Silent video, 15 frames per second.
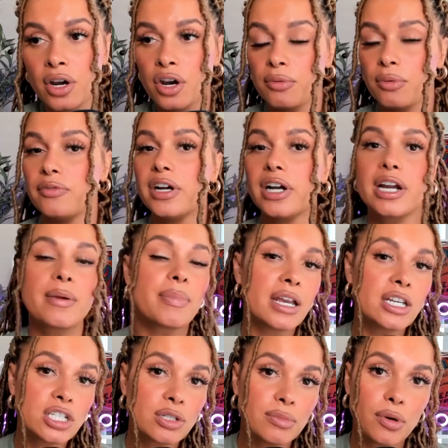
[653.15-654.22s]
We're very
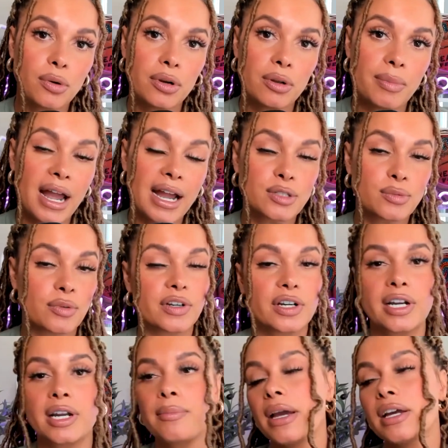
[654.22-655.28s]
impatient with quarterbacks. We're
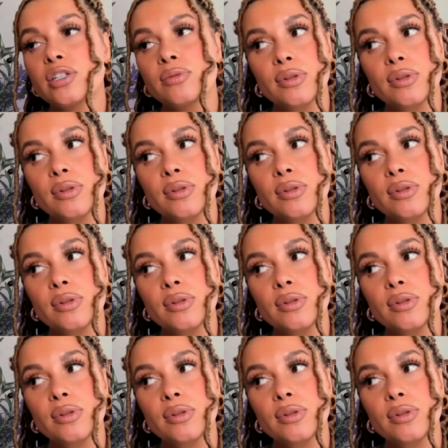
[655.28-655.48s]
very impatient